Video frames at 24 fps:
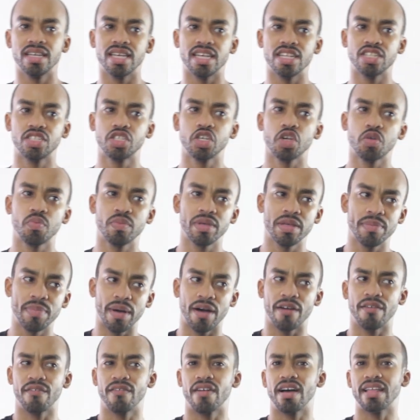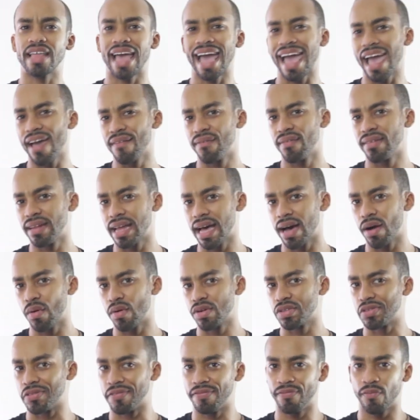it took me about a half an
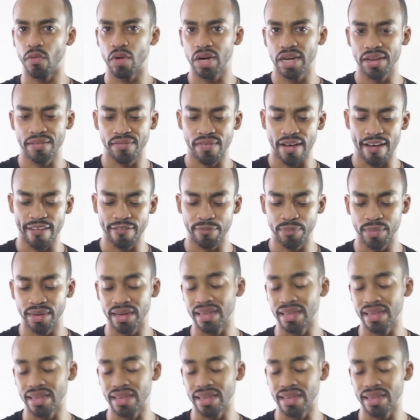hour to 45